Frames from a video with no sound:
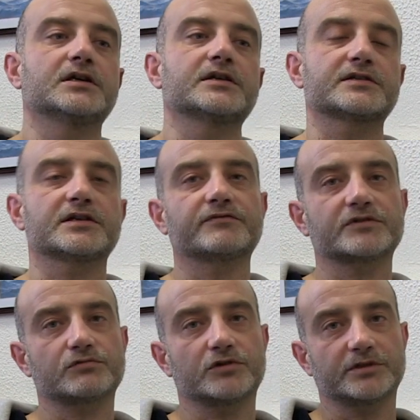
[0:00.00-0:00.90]

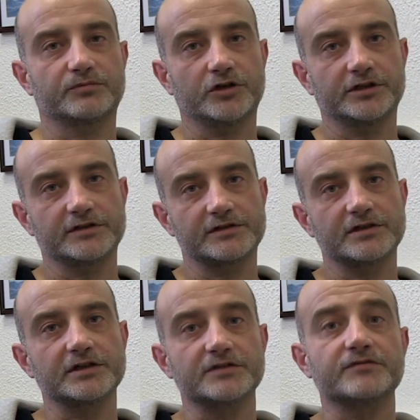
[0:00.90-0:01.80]
surface water bodies,
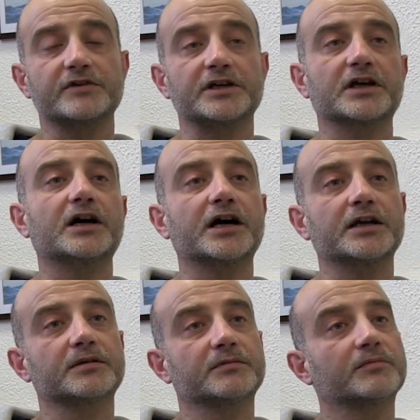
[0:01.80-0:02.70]
is very high
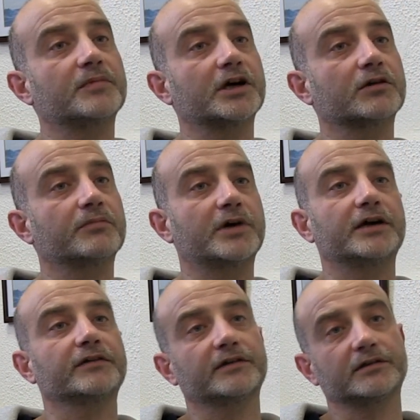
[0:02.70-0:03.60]
by
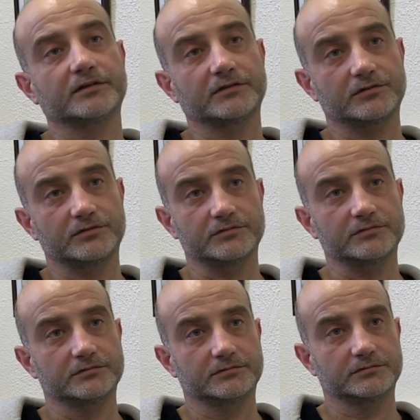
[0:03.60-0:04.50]
comparison to
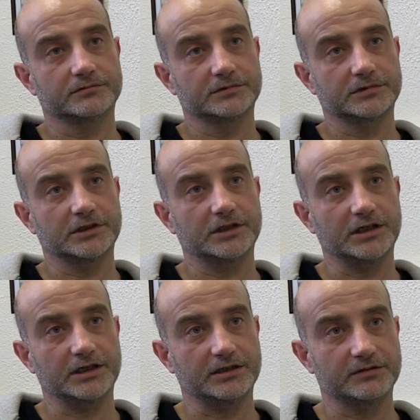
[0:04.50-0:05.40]

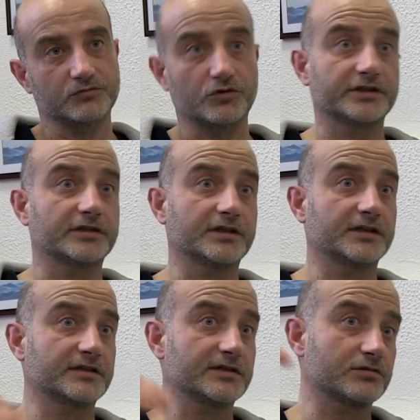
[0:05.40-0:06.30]
water
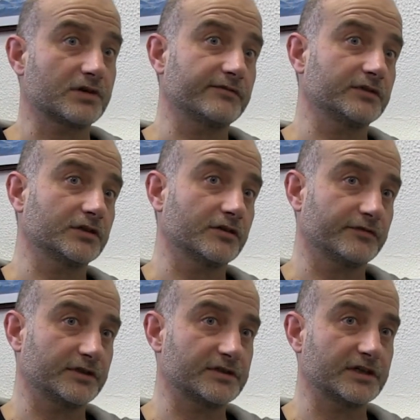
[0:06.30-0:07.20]
that is traveling over
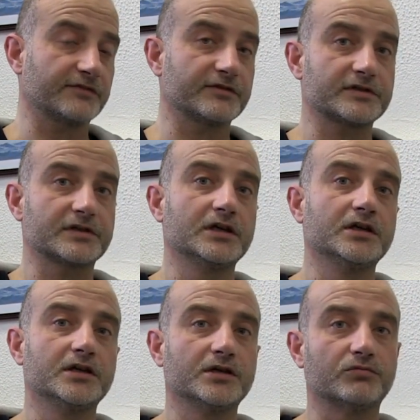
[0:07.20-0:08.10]
the surface.
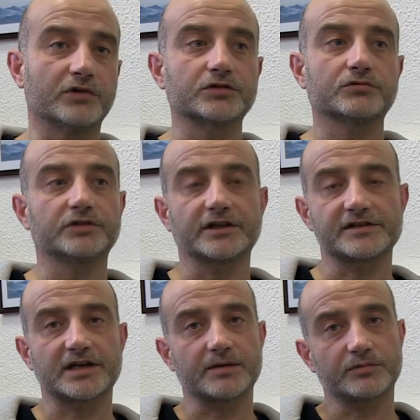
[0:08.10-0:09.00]
One good
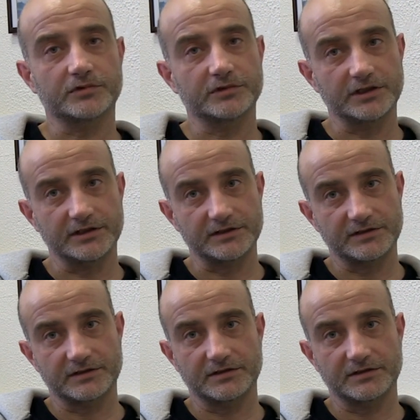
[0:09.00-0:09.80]
example is